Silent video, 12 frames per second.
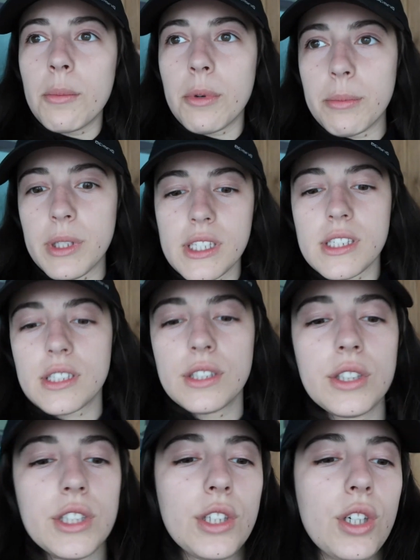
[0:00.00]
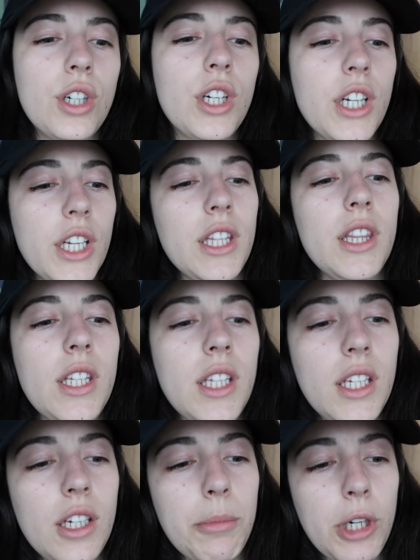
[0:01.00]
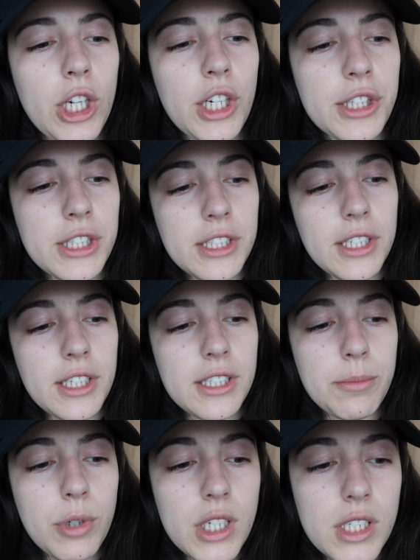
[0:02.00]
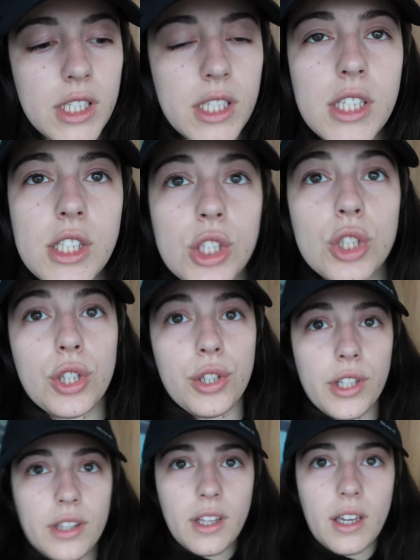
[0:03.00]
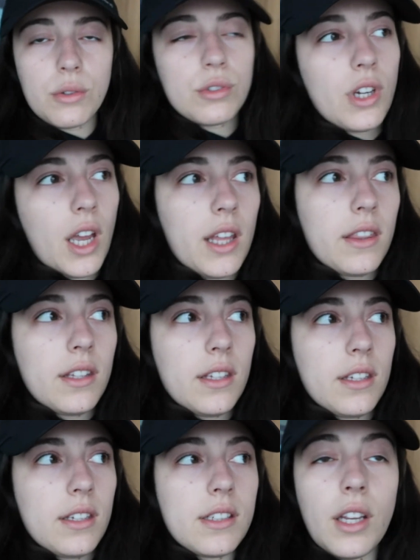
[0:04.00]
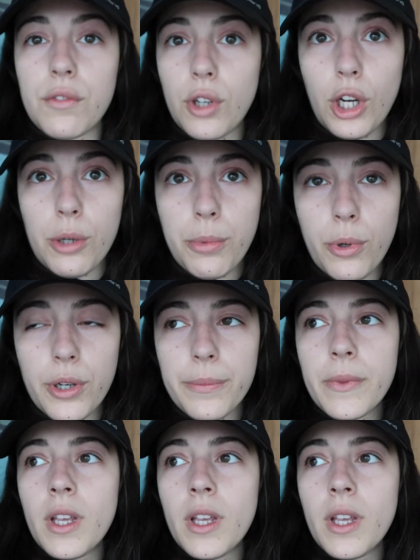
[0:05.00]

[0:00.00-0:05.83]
but me and Dylan are in the American Express Centurion Lounge at the Denver airport.